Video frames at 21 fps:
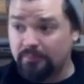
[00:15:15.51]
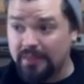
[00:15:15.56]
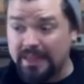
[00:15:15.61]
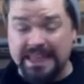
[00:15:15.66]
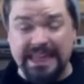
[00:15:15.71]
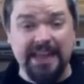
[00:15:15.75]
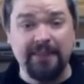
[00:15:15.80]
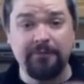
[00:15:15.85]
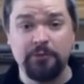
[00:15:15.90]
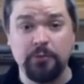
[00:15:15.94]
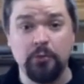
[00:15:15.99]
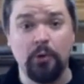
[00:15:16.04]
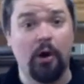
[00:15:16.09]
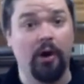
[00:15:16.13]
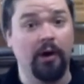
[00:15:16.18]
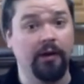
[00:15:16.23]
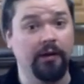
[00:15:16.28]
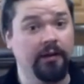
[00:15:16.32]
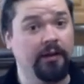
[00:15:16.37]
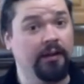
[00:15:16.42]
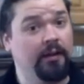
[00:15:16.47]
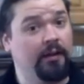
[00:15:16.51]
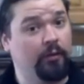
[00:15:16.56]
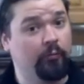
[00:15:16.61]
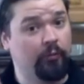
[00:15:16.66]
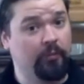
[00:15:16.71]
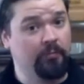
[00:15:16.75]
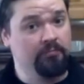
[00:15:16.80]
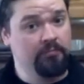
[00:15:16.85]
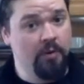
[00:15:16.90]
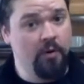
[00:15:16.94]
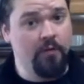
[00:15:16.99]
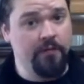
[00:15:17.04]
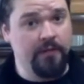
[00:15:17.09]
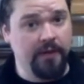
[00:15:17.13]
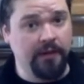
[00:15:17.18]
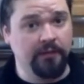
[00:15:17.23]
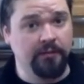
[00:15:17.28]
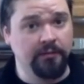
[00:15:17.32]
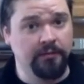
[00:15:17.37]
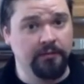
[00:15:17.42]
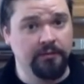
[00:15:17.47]
If you are
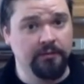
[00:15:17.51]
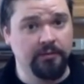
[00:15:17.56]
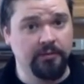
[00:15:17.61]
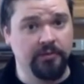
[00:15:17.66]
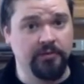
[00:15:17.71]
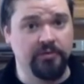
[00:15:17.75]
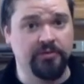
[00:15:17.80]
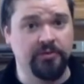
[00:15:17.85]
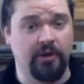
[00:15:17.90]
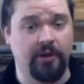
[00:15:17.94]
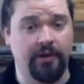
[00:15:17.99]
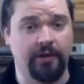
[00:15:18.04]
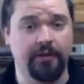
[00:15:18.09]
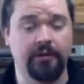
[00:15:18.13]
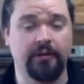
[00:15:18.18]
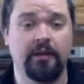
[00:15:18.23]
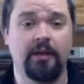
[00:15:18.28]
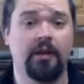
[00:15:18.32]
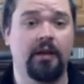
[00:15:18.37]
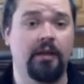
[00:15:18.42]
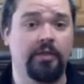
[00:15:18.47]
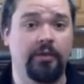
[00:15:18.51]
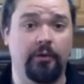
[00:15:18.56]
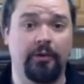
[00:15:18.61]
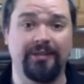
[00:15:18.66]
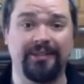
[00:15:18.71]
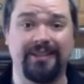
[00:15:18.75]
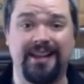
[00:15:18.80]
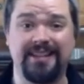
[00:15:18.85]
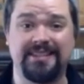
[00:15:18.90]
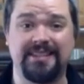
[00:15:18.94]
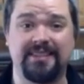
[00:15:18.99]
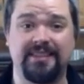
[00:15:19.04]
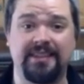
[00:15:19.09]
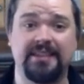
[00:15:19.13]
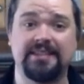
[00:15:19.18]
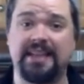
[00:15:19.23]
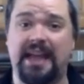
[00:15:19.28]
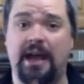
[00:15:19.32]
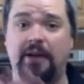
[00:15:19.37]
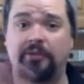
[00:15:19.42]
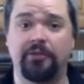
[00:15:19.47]
removing your starter, there are lots of things
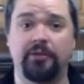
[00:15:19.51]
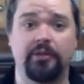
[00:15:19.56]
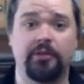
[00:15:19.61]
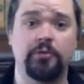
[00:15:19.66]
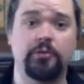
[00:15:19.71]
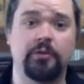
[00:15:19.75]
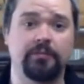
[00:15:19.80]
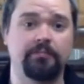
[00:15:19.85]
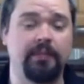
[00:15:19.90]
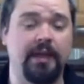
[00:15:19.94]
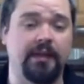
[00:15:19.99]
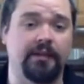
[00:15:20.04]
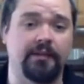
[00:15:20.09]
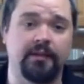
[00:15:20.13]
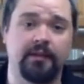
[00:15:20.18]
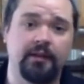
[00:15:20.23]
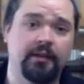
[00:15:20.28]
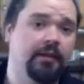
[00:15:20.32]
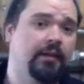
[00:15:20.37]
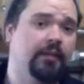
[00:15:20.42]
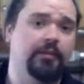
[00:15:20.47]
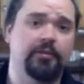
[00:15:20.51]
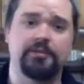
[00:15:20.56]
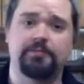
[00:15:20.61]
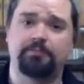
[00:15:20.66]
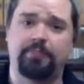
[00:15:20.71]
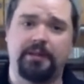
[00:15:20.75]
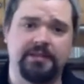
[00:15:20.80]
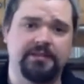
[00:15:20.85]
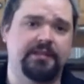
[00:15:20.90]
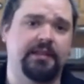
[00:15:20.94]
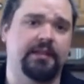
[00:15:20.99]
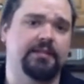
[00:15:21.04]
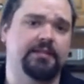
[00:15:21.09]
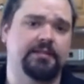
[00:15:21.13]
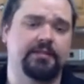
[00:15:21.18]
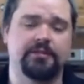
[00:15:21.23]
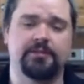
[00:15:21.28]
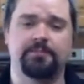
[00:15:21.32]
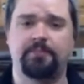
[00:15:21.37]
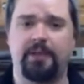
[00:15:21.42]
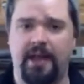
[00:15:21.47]
out there that you can make. There's biscuits,
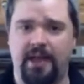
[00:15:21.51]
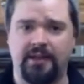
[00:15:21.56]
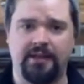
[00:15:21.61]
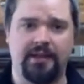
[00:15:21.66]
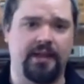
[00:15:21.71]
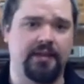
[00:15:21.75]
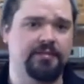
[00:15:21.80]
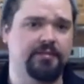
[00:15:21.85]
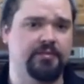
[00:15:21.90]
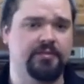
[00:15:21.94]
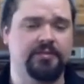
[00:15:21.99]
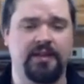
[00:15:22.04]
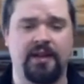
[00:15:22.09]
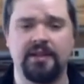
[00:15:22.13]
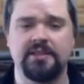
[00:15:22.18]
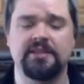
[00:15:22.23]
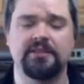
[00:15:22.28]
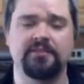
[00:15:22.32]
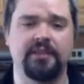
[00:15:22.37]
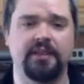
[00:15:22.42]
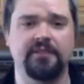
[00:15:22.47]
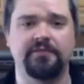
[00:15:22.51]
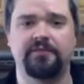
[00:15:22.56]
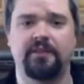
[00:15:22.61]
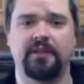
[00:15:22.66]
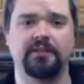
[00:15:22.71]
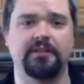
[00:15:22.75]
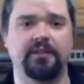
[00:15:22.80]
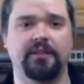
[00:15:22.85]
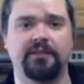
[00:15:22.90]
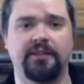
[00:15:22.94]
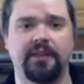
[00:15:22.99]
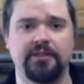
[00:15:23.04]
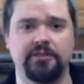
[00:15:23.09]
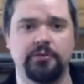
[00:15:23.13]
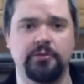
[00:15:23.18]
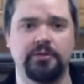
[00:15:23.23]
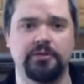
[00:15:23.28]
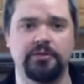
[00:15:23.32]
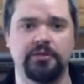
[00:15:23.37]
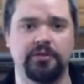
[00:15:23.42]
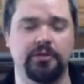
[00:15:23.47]
there's pancakes, there's tons of like fun little things you
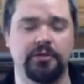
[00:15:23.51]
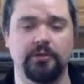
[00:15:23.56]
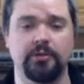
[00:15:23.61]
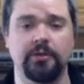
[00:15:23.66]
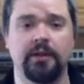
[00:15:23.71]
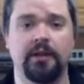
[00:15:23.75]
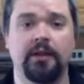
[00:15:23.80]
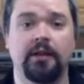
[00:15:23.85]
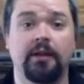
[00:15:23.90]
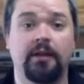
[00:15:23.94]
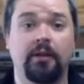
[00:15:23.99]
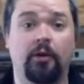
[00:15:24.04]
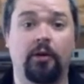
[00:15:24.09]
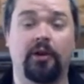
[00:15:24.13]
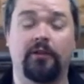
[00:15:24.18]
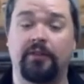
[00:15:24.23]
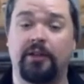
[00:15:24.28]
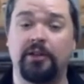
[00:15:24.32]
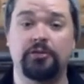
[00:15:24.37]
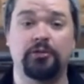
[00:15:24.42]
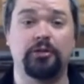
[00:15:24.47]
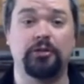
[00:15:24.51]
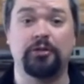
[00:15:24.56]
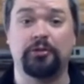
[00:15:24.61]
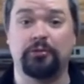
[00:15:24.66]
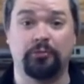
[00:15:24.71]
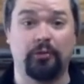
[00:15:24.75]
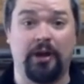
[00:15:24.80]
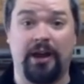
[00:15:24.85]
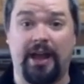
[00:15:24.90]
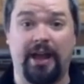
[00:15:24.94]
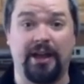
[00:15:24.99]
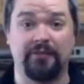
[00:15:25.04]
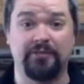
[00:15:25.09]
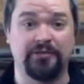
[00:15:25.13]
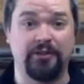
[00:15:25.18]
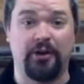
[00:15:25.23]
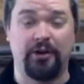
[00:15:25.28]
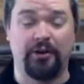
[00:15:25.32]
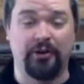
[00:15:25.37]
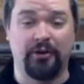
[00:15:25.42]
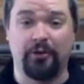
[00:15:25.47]
can do, or eventually you just run out of
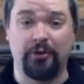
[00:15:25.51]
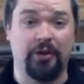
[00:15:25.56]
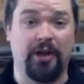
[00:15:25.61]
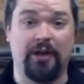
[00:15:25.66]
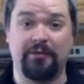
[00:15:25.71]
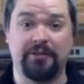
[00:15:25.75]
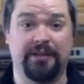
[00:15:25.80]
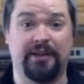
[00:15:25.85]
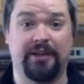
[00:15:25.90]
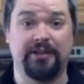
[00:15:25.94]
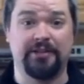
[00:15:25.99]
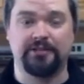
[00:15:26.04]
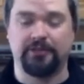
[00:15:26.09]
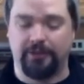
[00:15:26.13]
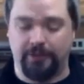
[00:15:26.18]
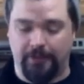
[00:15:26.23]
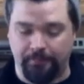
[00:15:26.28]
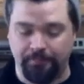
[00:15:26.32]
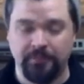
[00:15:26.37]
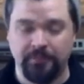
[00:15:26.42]
starter or you have a ton of starter.